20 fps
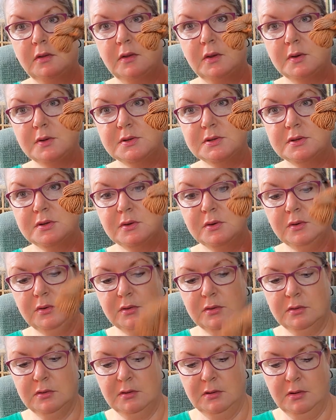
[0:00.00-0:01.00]
Those 2.
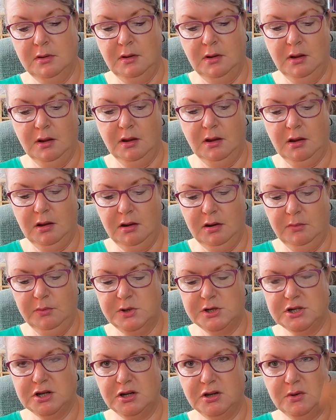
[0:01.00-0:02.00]
Kind of
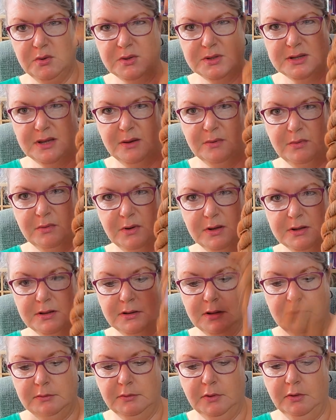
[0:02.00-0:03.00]
wish I'd used that one.
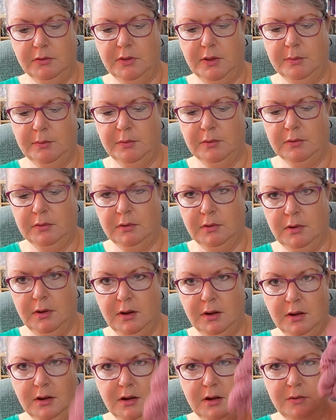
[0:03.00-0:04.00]
Not that one.
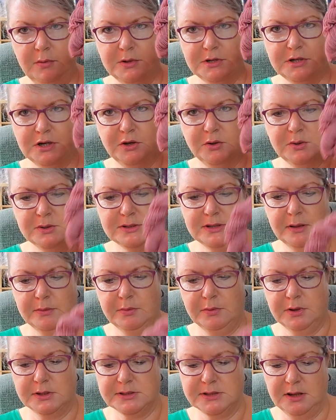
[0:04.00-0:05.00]
Kind of wish I'd used that
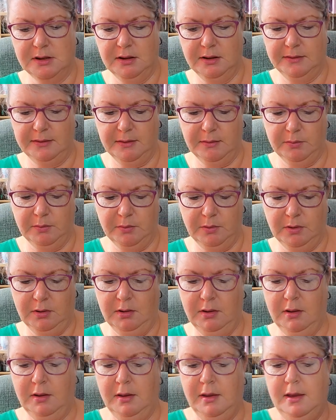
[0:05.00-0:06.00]
one because I like that one.
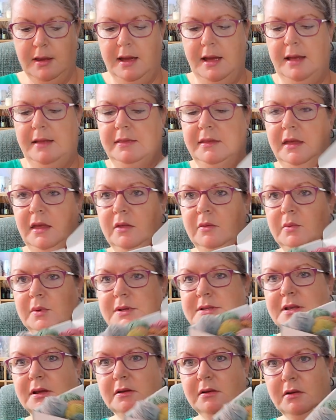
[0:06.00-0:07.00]
And the other
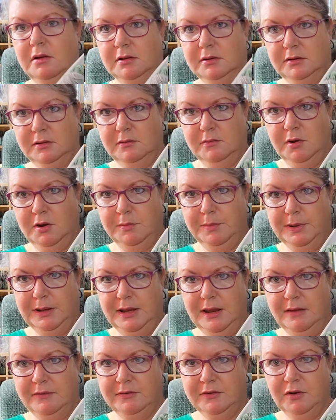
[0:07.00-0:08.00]
ones I got quite a bit
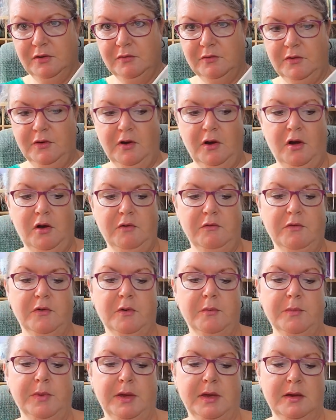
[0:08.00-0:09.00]
left
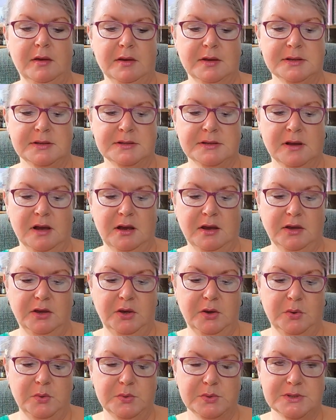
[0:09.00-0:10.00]
over because I
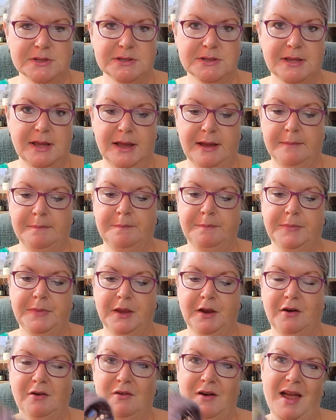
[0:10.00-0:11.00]
used
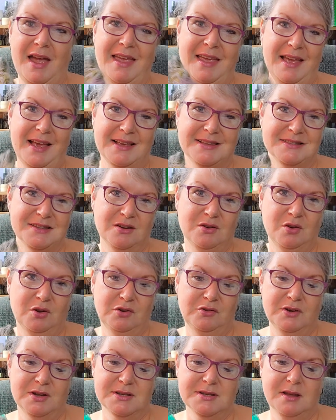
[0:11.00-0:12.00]
the grey as the
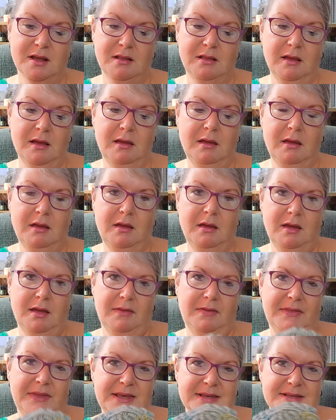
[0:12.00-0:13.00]
contrast colour
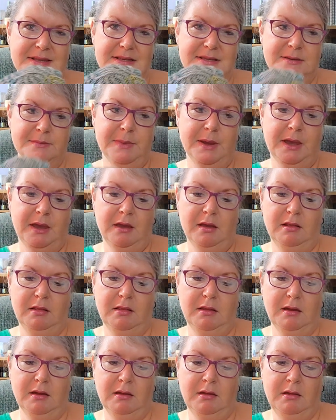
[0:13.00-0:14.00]
and these as the main
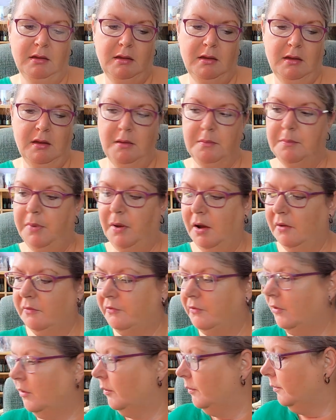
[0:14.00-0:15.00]
colour. Apart
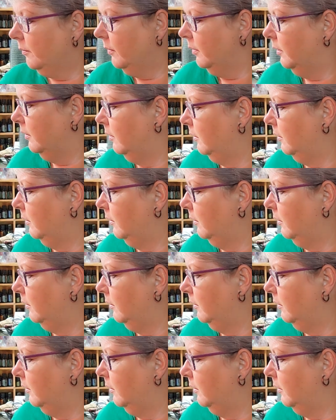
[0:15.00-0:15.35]
from